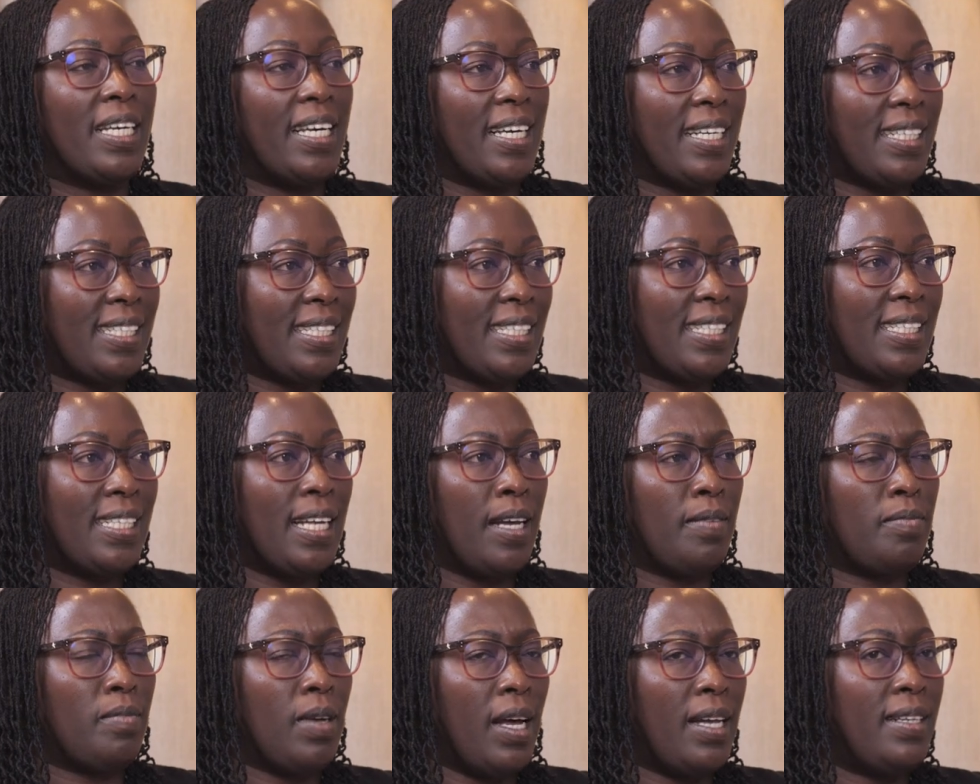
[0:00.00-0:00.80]
yes,
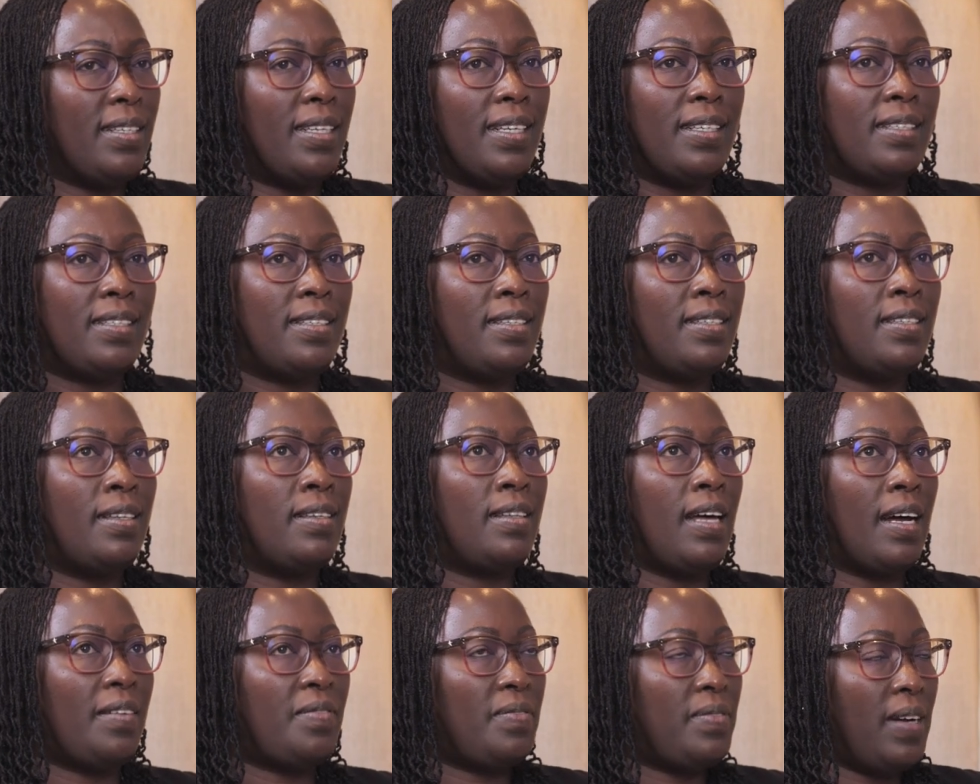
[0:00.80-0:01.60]
and
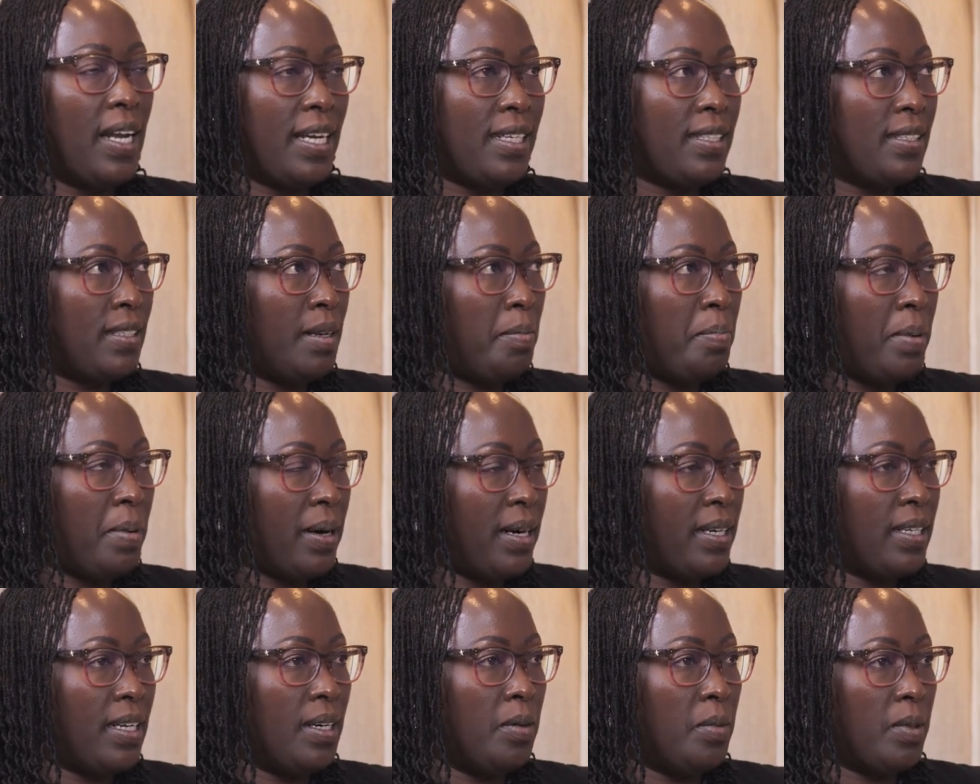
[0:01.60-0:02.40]
that flight
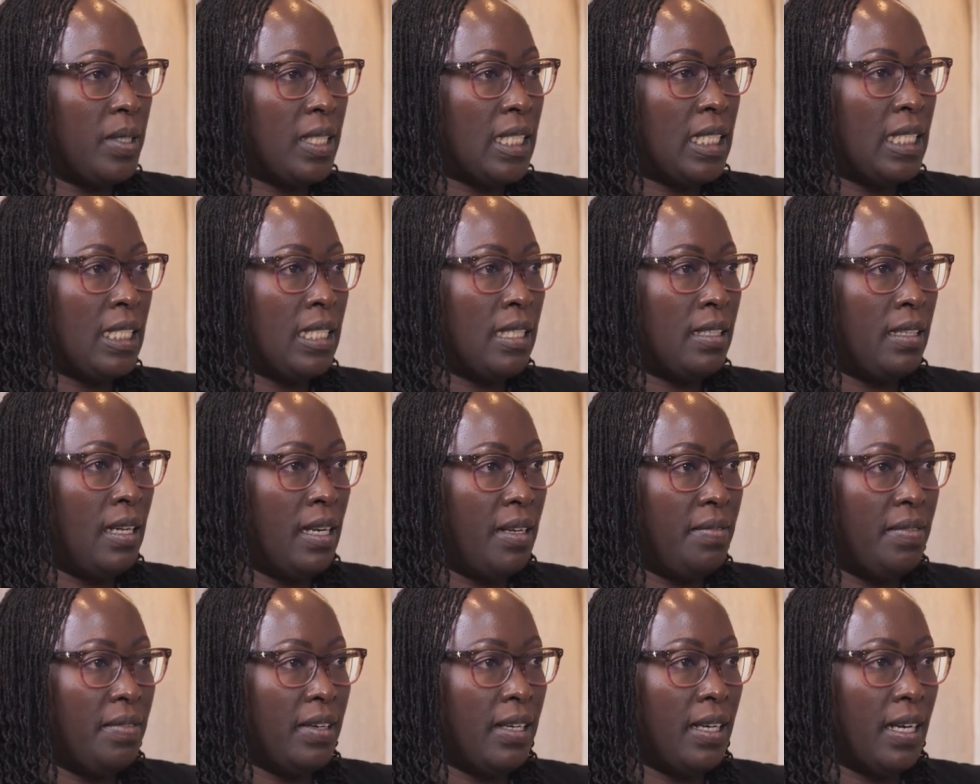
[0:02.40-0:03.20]
apparently was
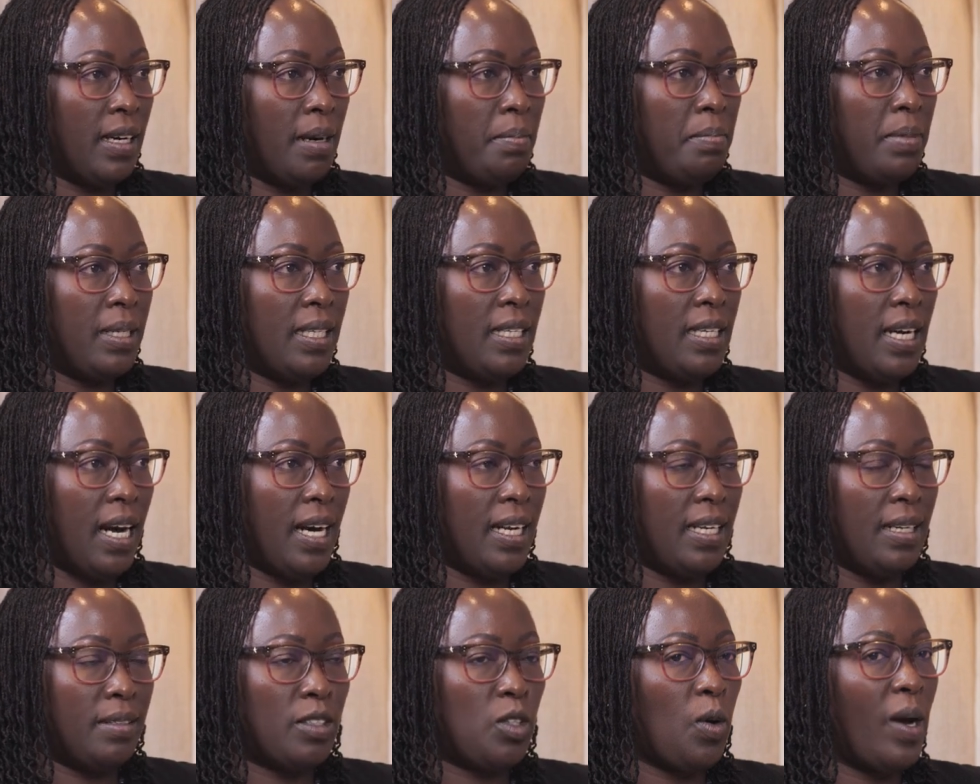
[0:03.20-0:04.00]
leaving a bit
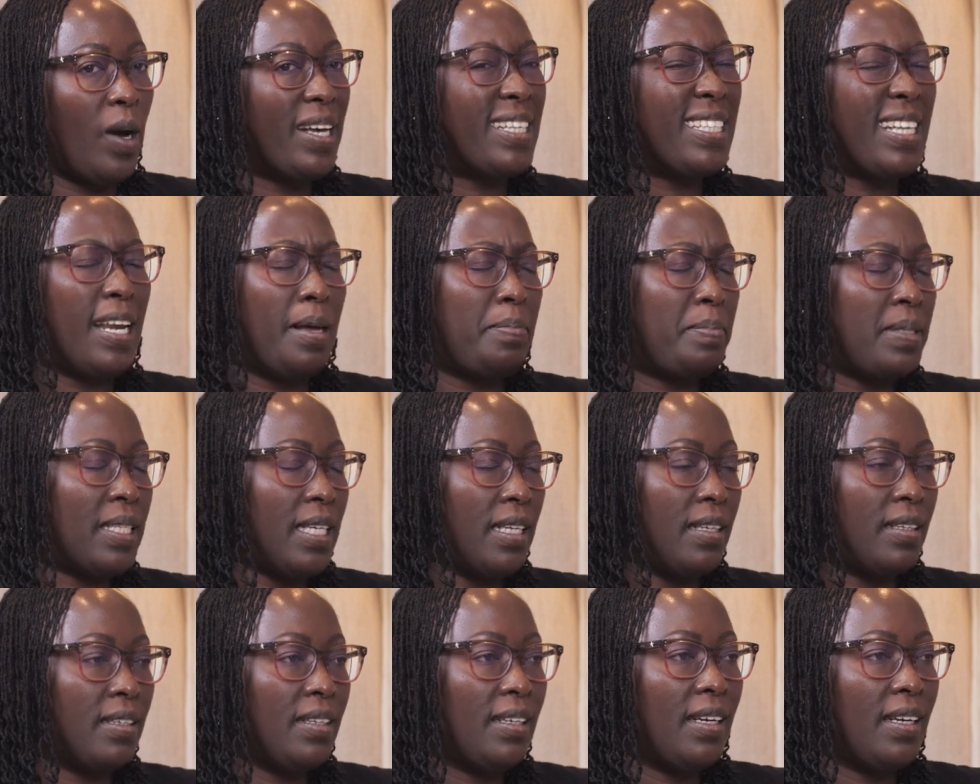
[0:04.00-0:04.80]
early. So I slept in.